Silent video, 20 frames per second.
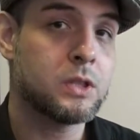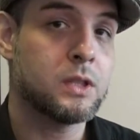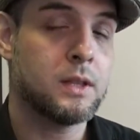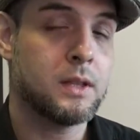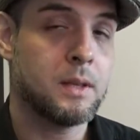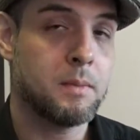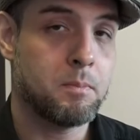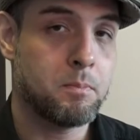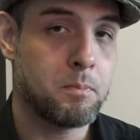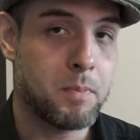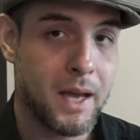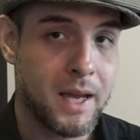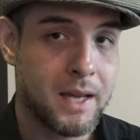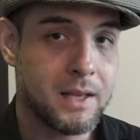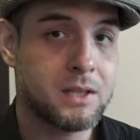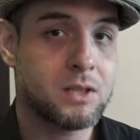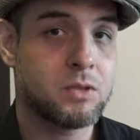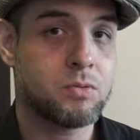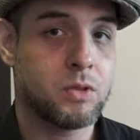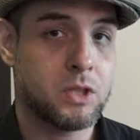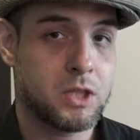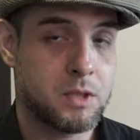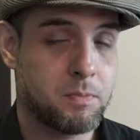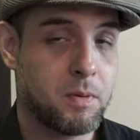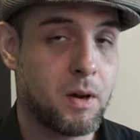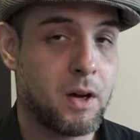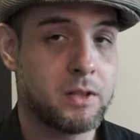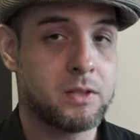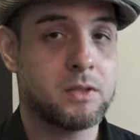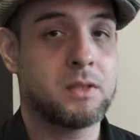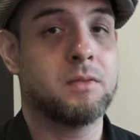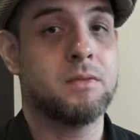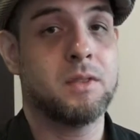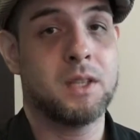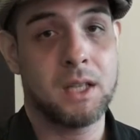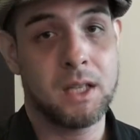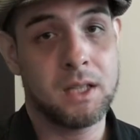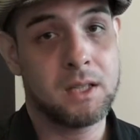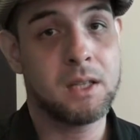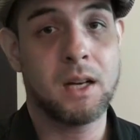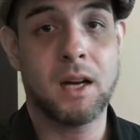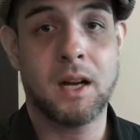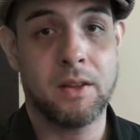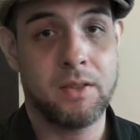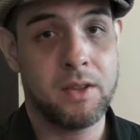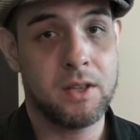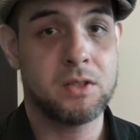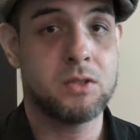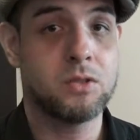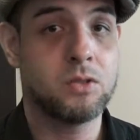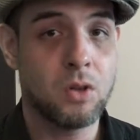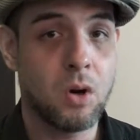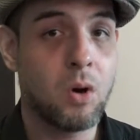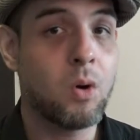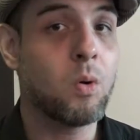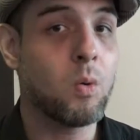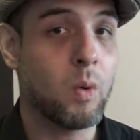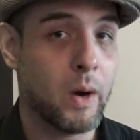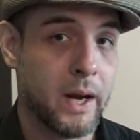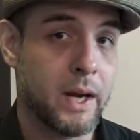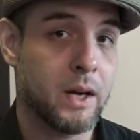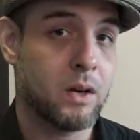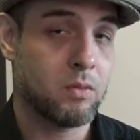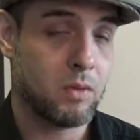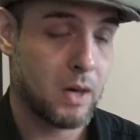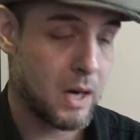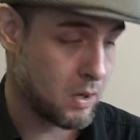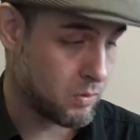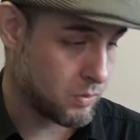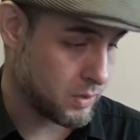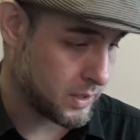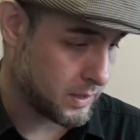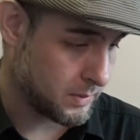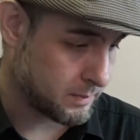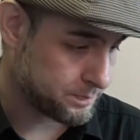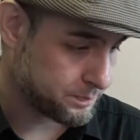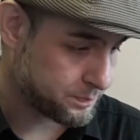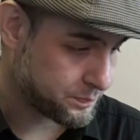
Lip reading: the bass response of the guitar. There's no way around it.